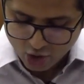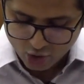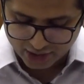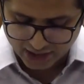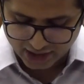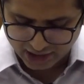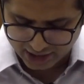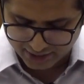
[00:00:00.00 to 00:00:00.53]

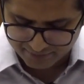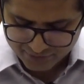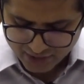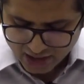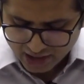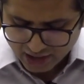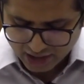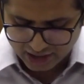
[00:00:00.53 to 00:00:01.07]
Okay,
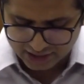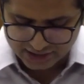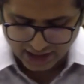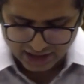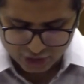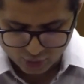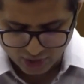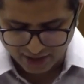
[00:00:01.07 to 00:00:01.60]

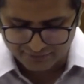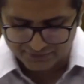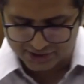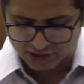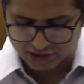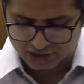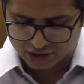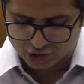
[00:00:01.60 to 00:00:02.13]
then you have
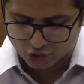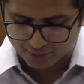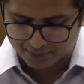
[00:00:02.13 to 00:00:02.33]
certain